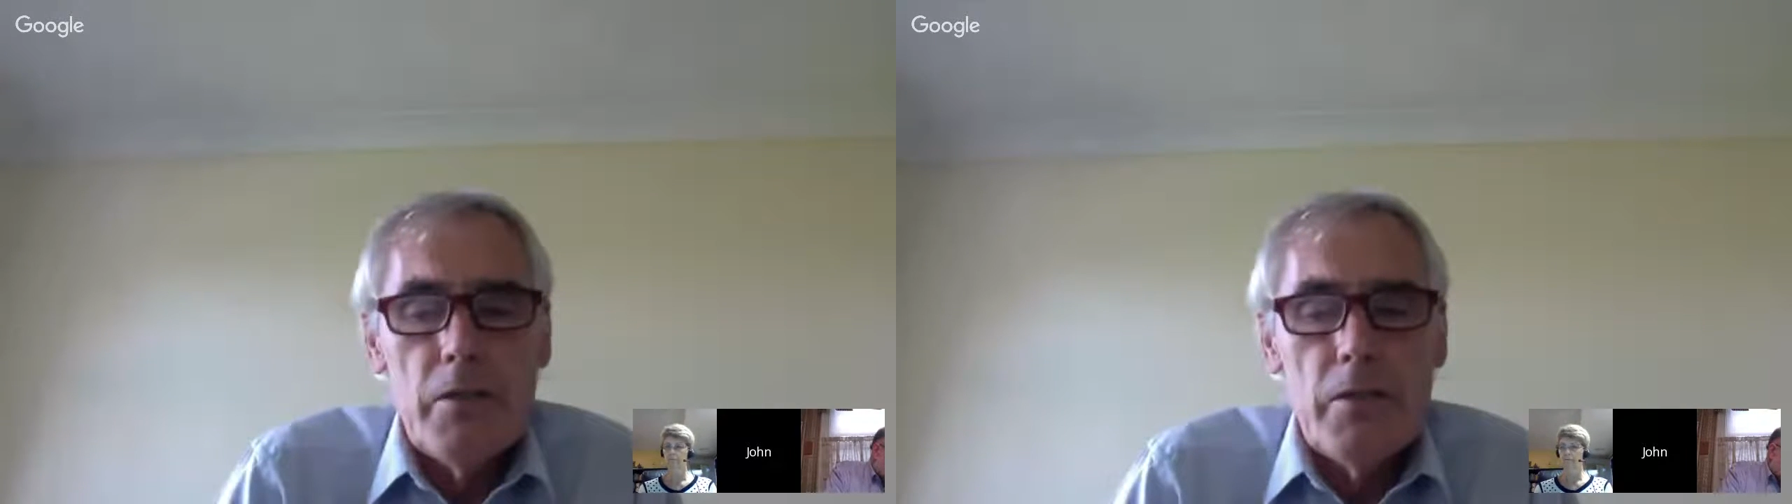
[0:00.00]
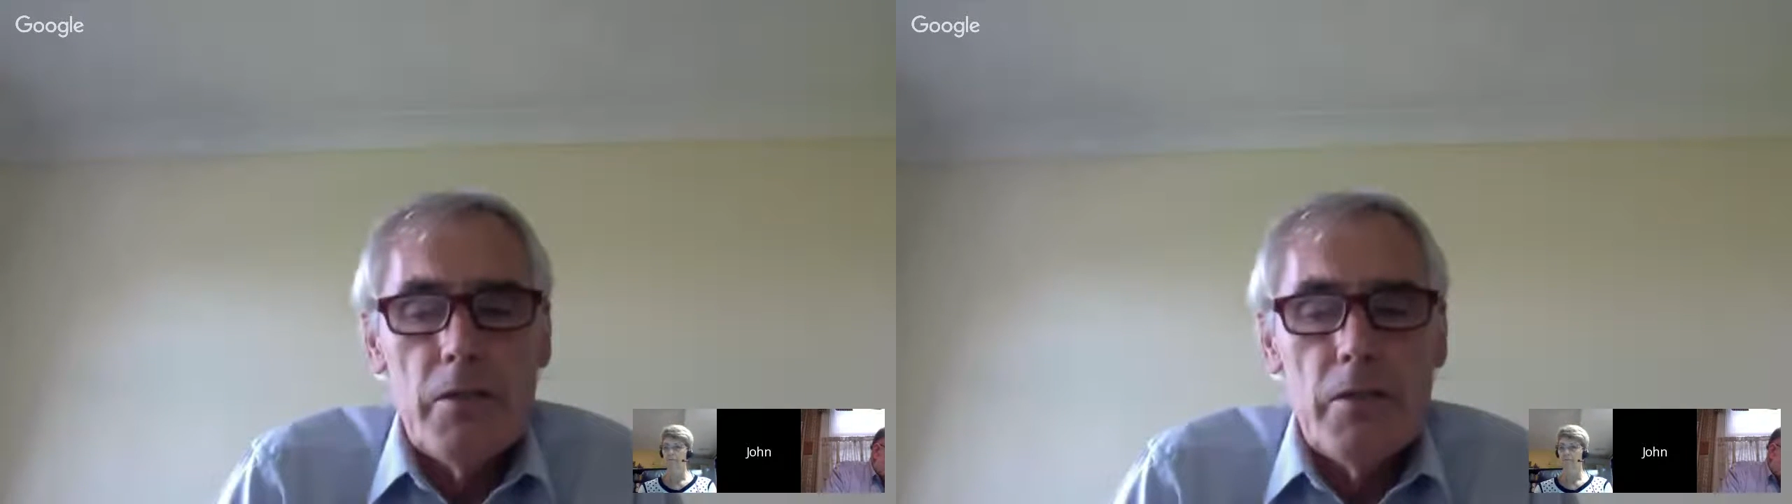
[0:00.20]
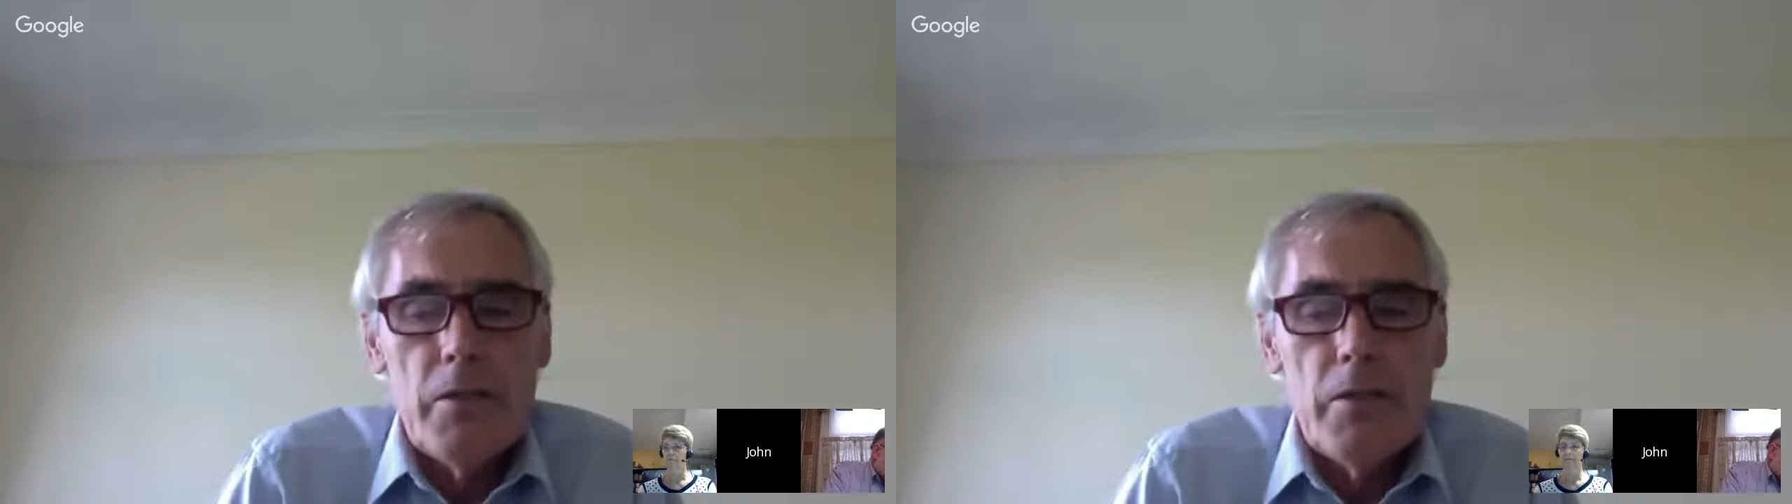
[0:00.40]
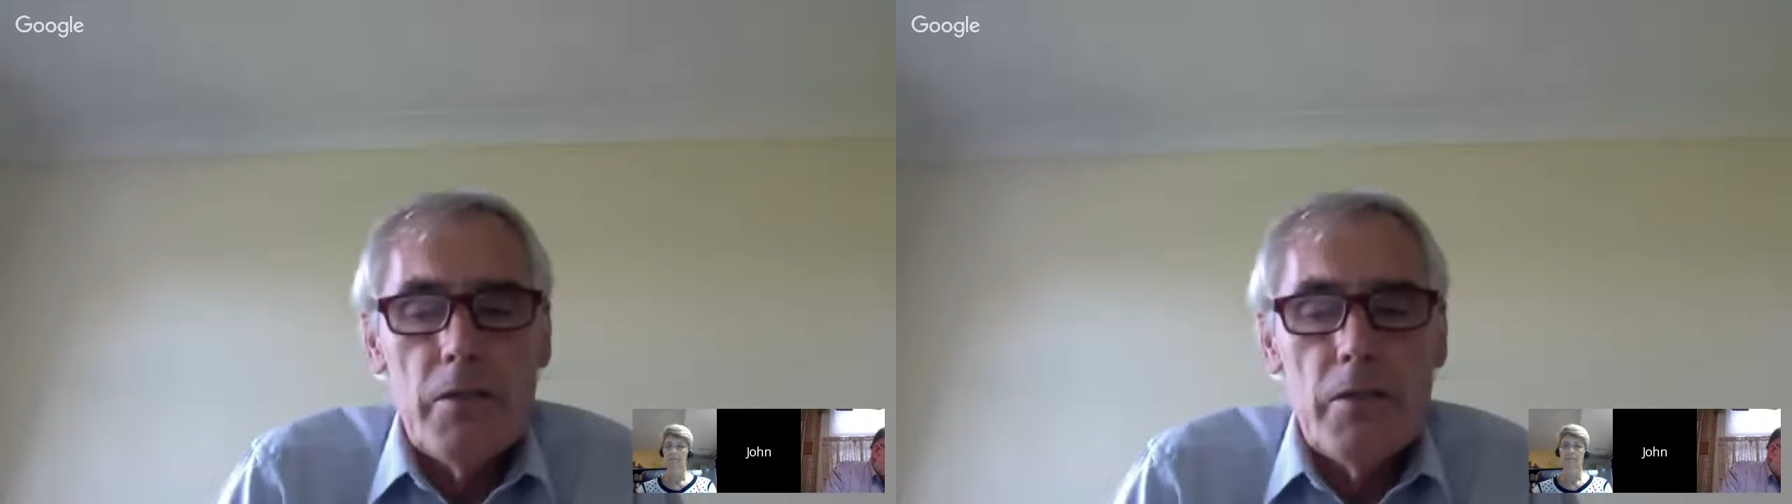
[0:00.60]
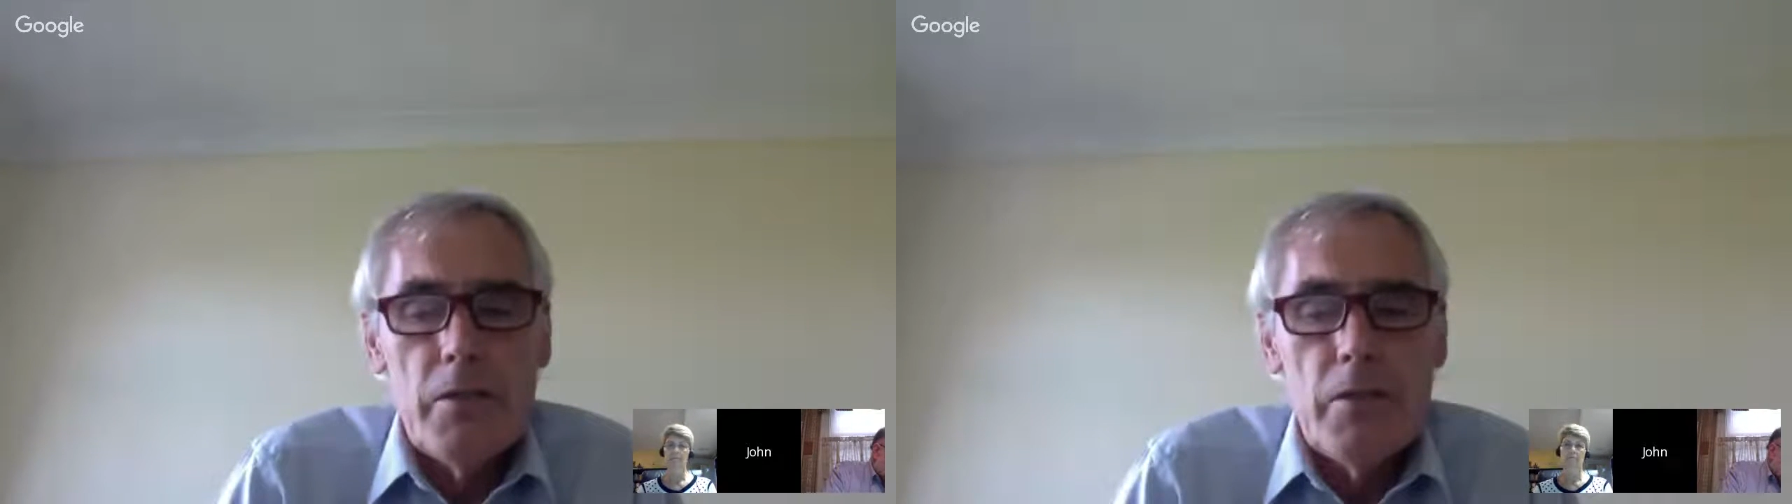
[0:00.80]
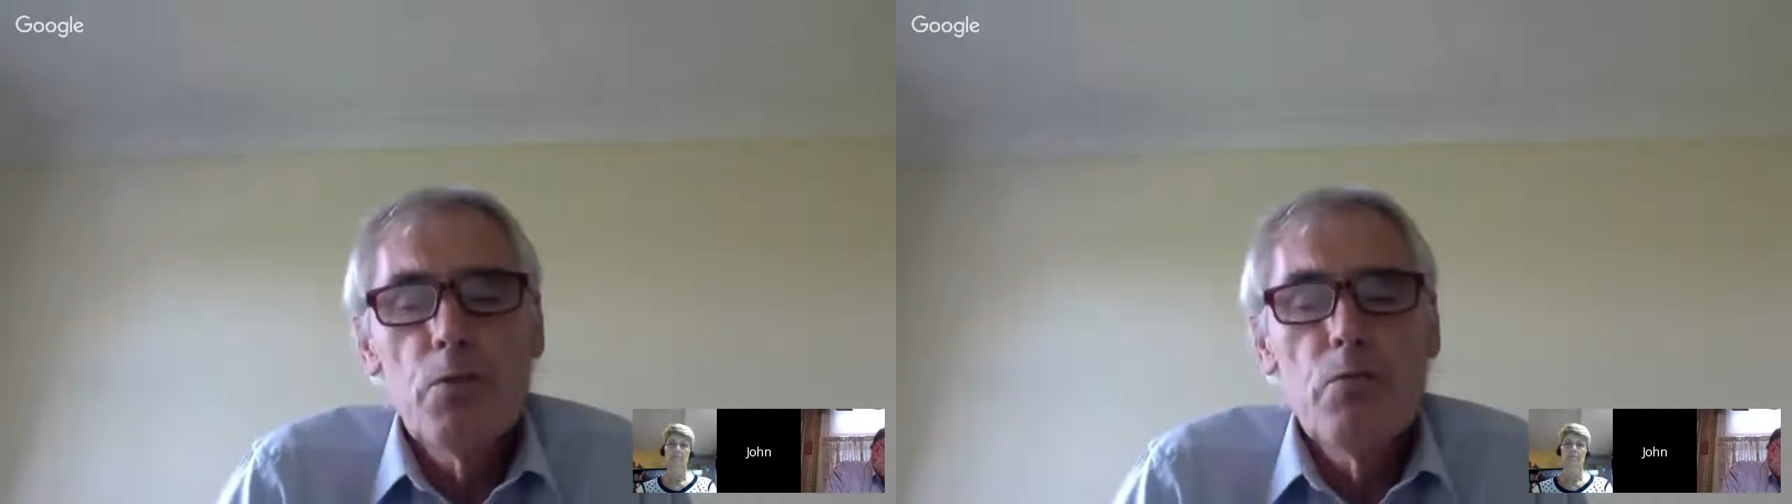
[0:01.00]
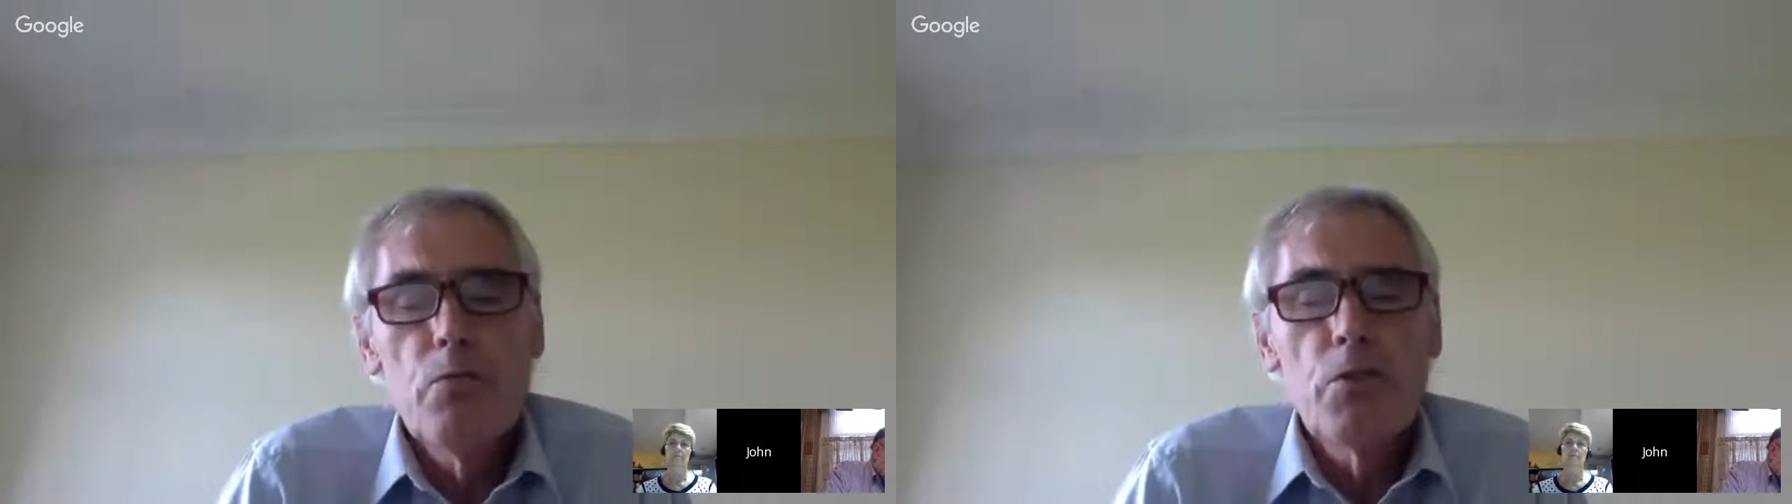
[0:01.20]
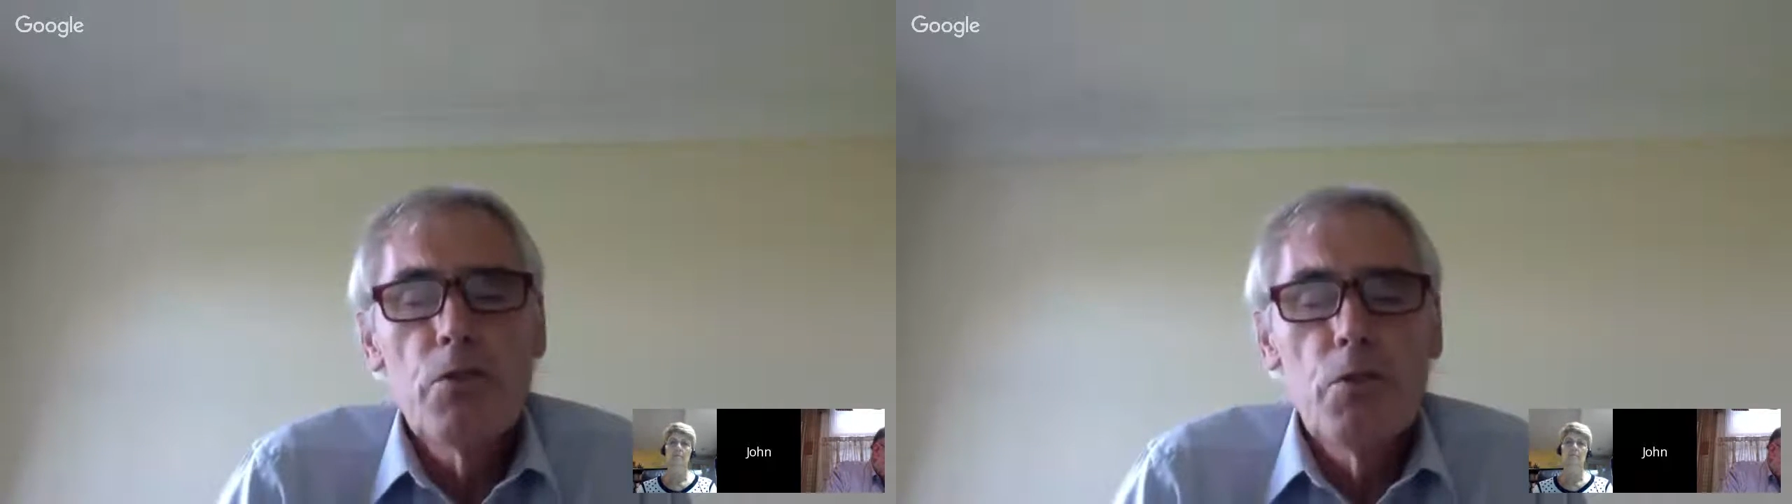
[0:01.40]
to try to
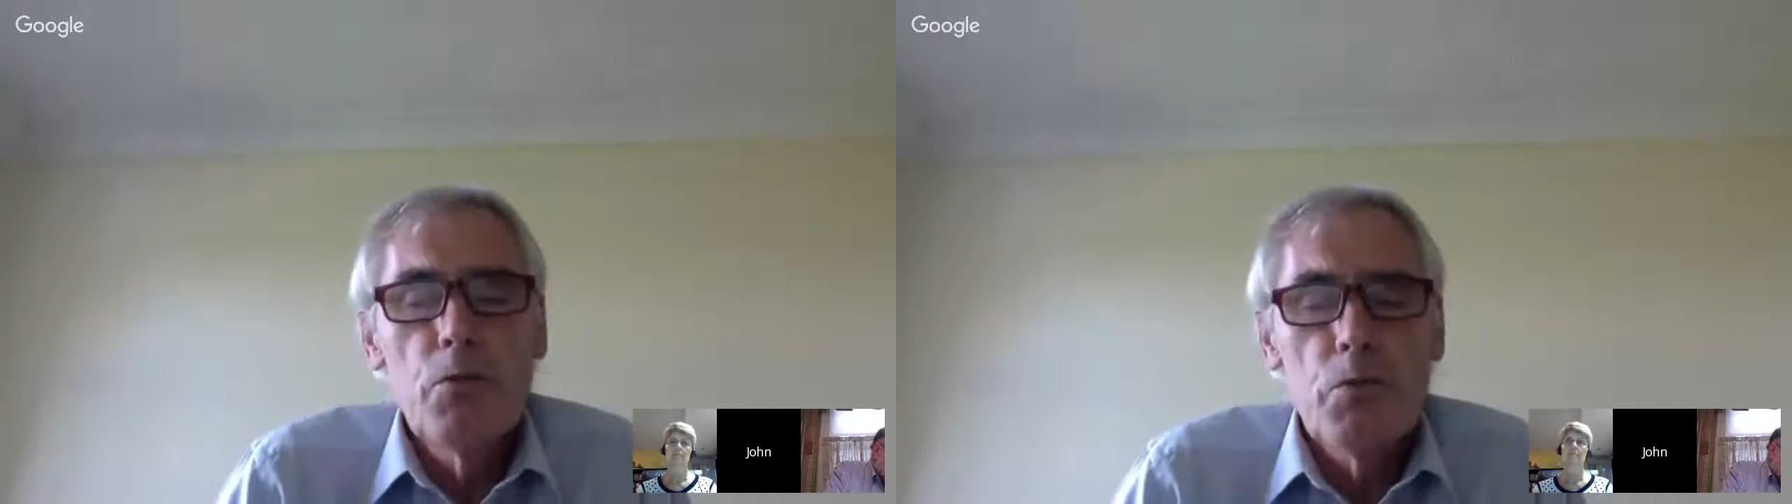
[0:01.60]
reduce the